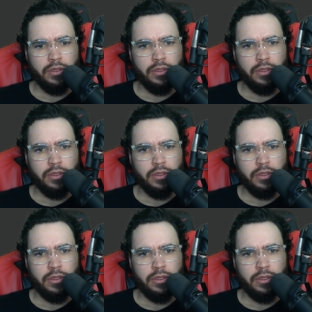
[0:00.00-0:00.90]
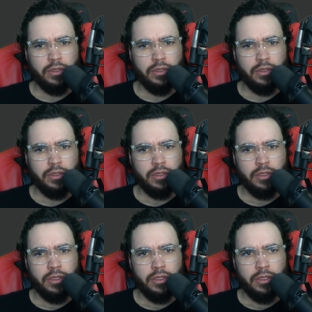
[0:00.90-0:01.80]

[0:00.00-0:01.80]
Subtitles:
[no speech]